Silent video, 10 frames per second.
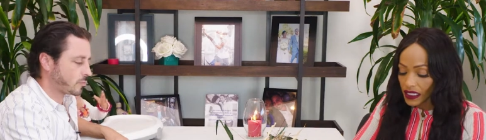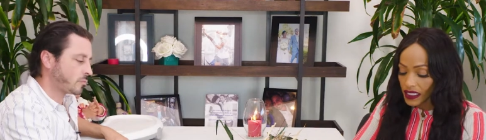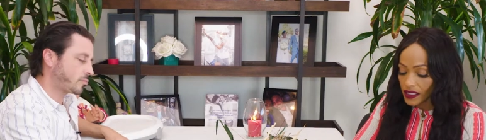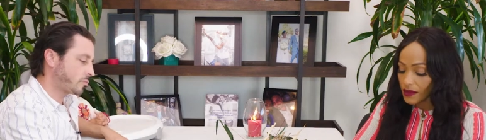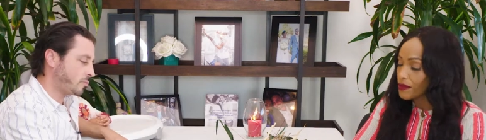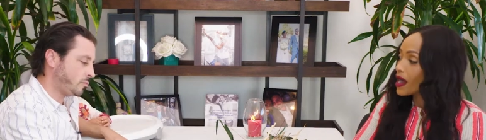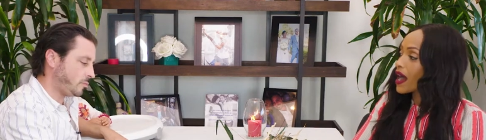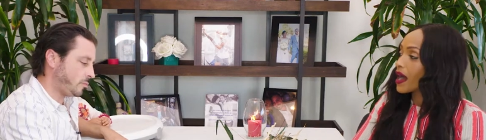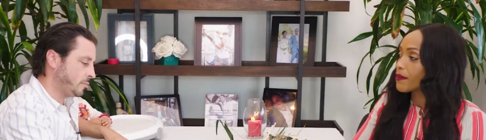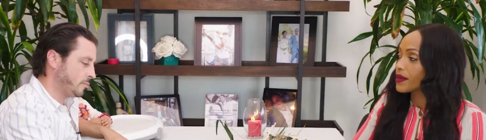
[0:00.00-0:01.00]
Speaker 1: is
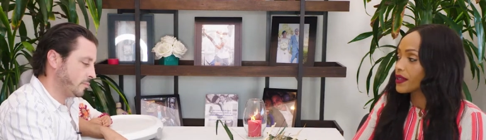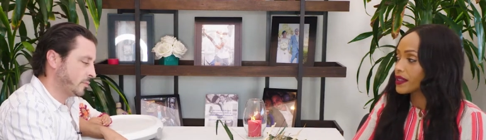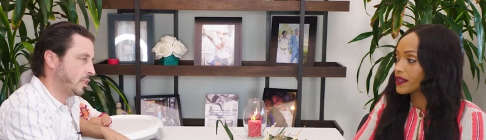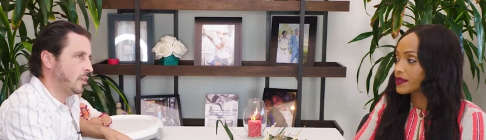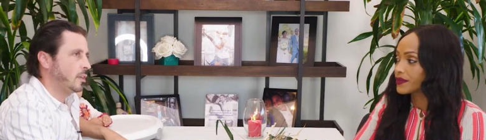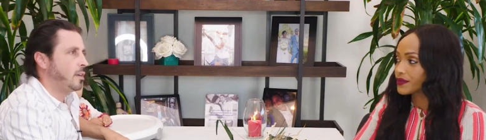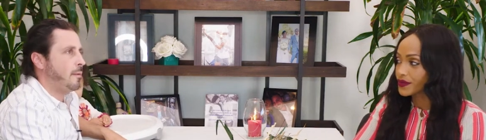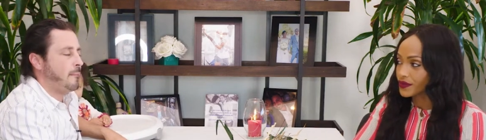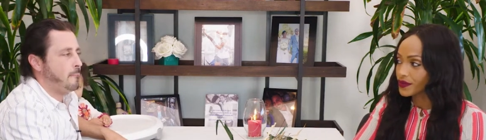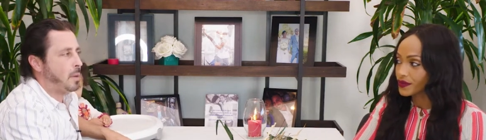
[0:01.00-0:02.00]
mahab.
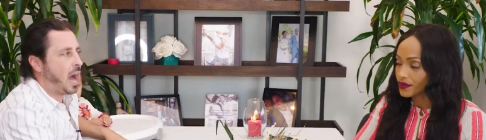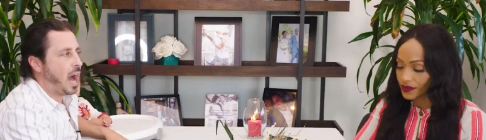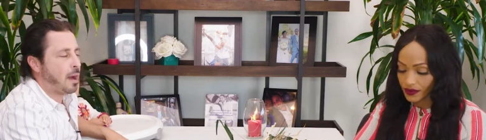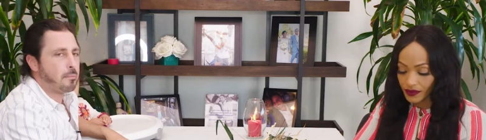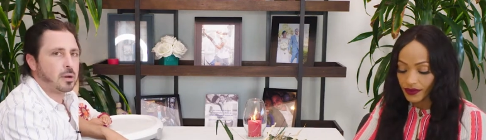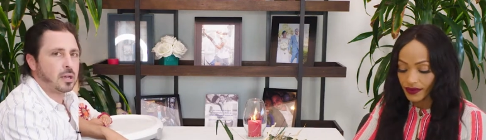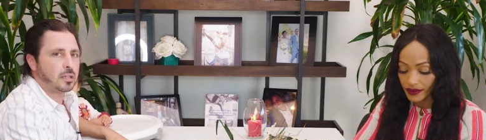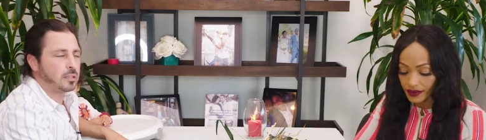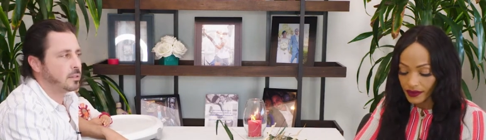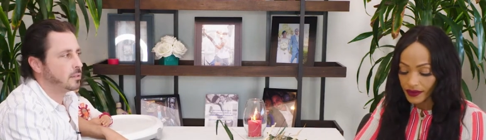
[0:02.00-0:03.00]
Mahab. Mm
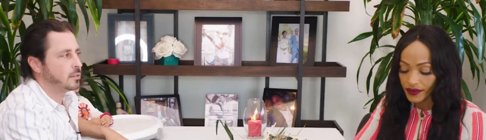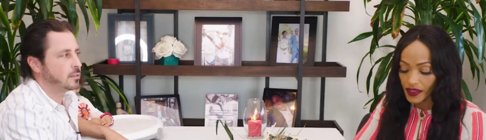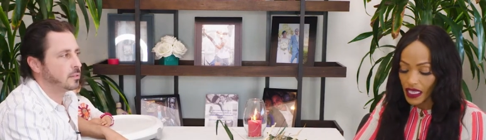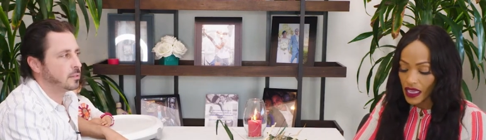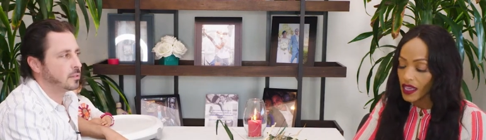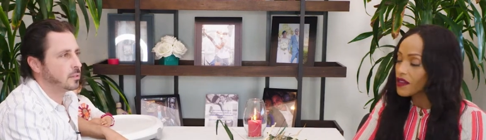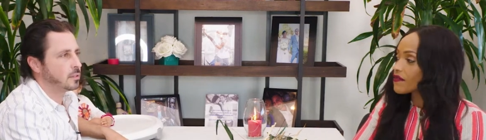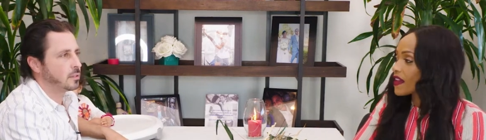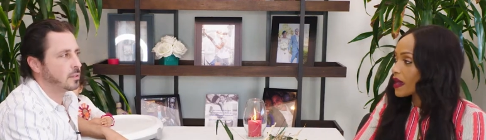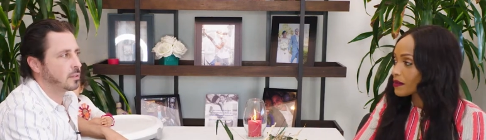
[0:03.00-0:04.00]
-hmm.
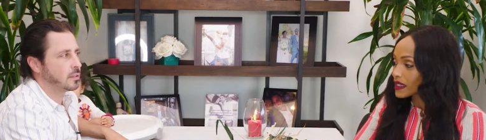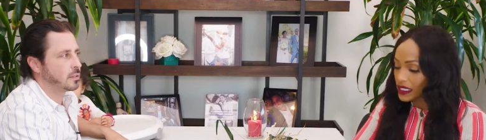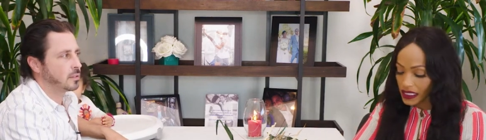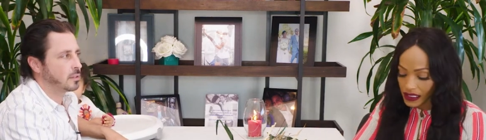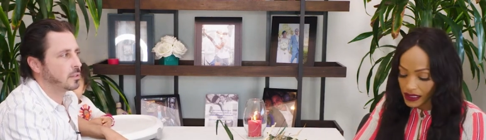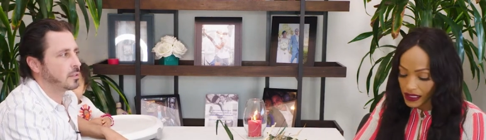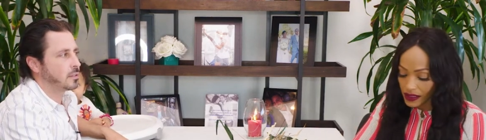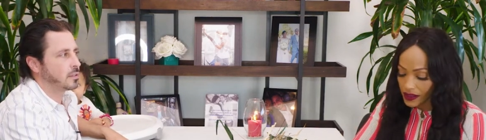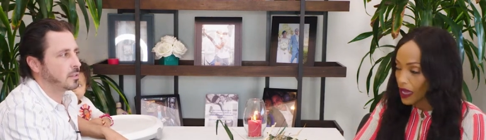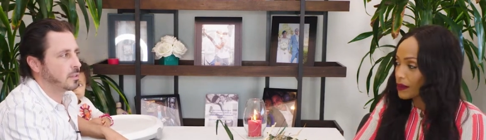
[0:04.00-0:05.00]
Family is
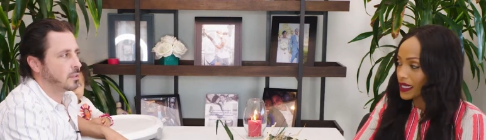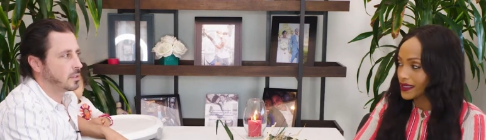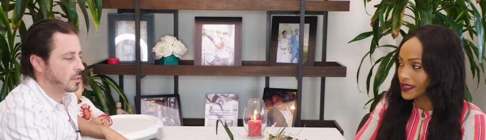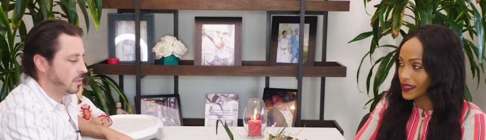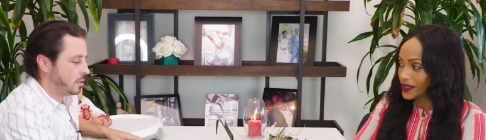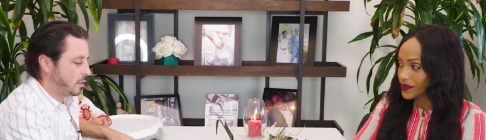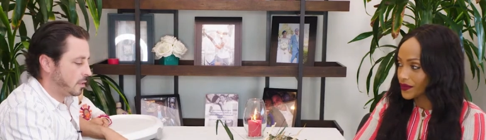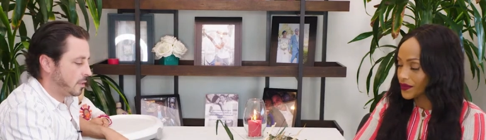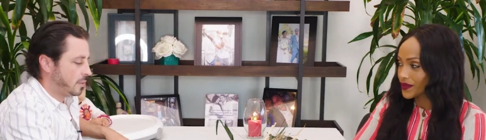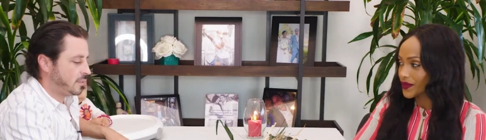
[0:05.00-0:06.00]
sidrabet.
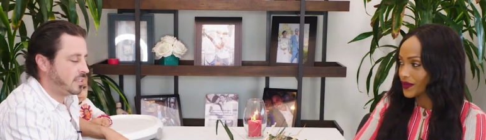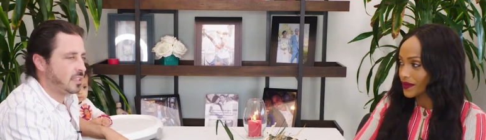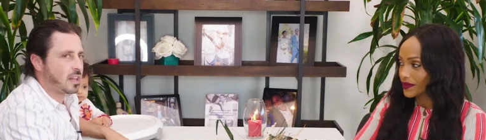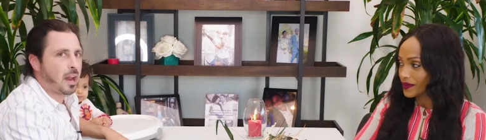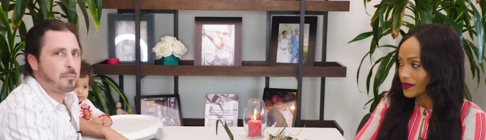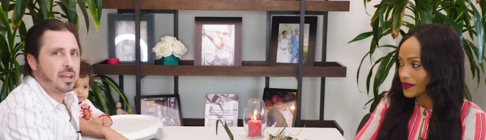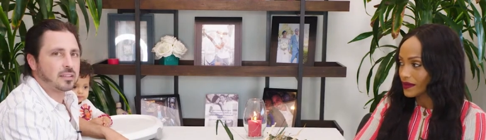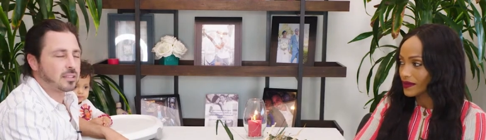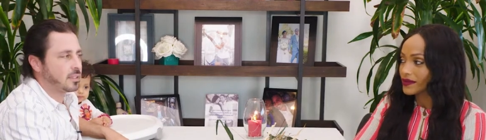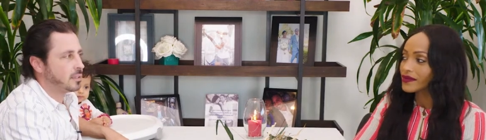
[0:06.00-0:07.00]
Speaker 2: Sidrabet.
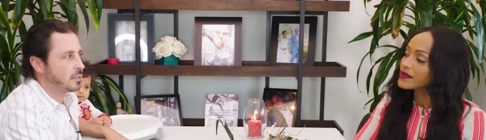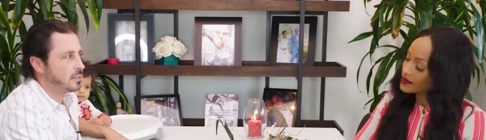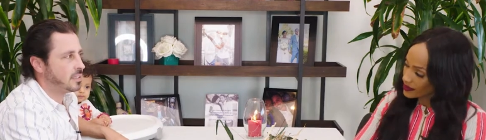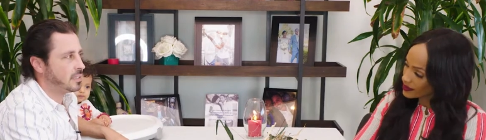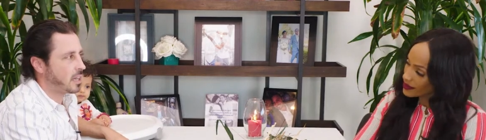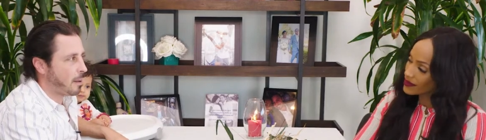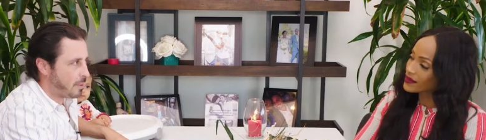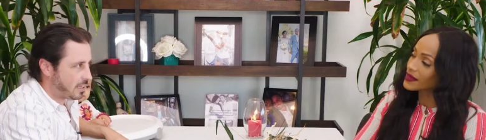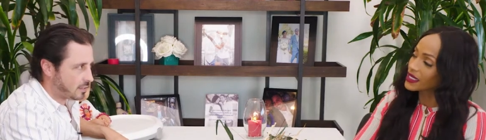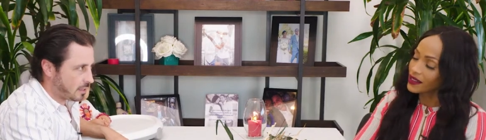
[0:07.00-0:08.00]

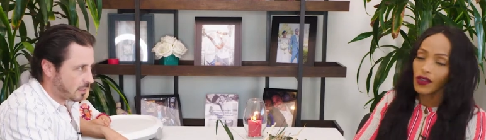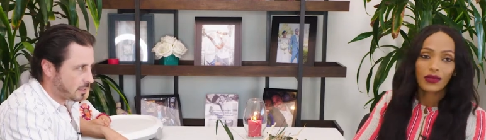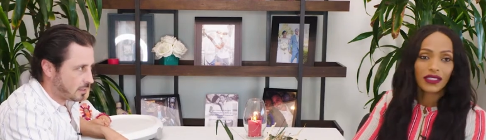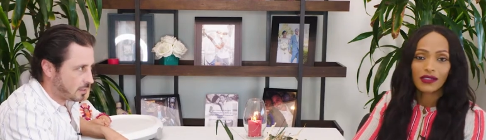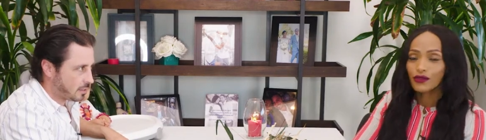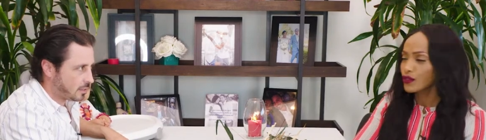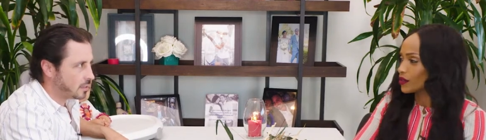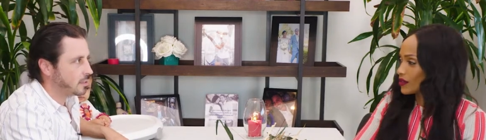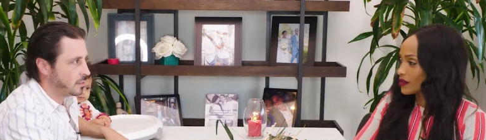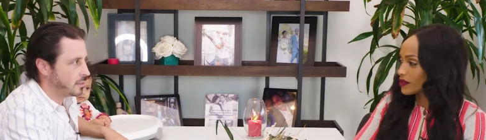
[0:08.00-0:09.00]
Sidrabet.
Speaker 1: Kobe, no foot.
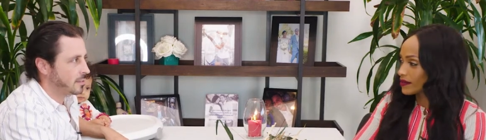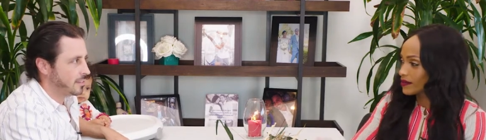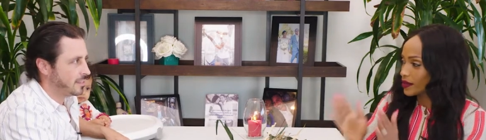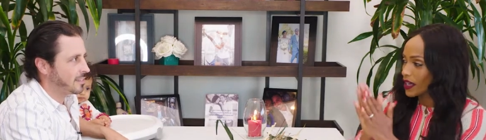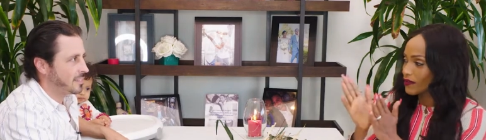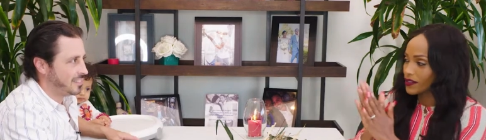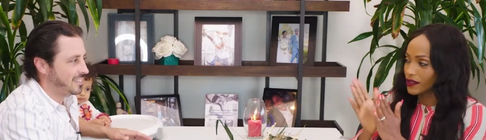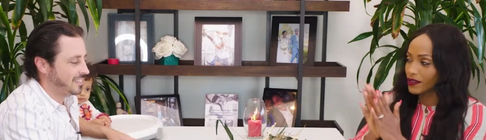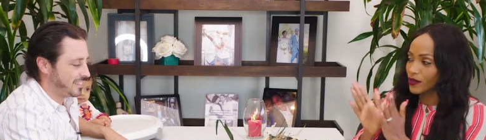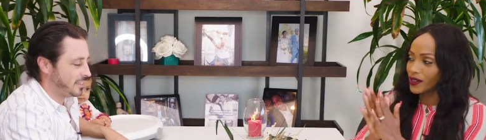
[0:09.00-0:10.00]
Bravo,
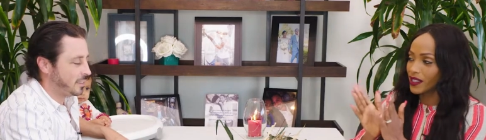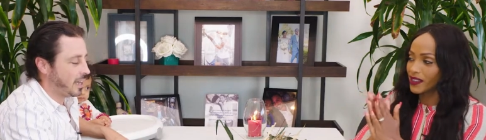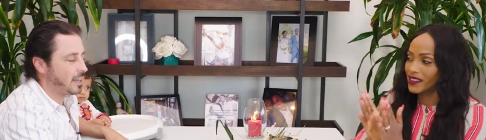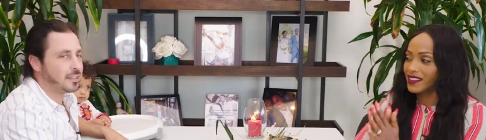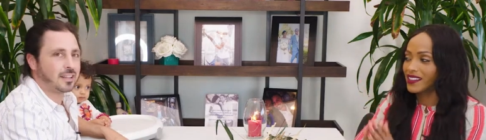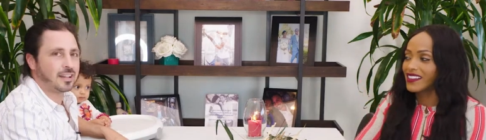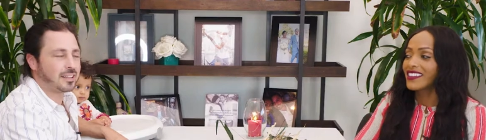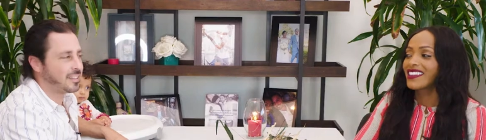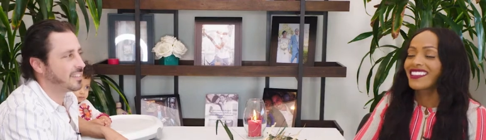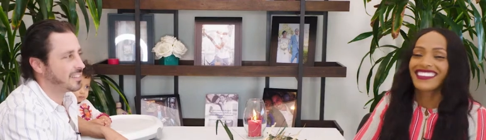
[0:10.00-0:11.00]
Robin. Yeah,
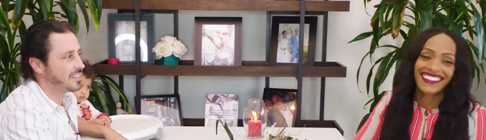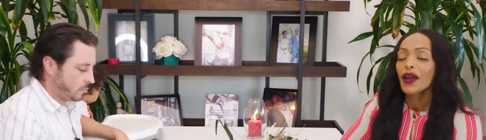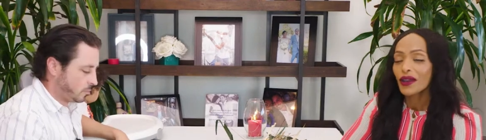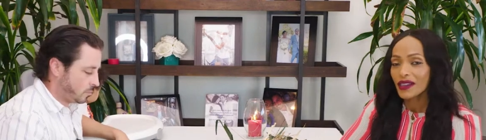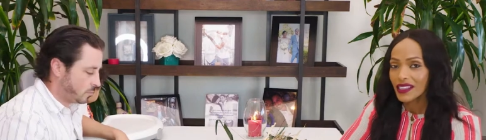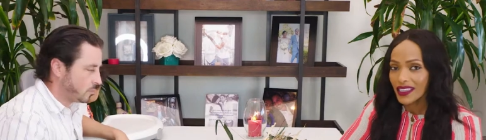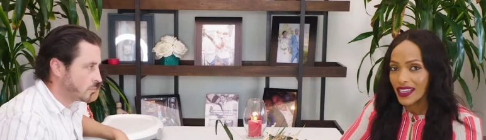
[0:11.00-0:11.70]
all right, you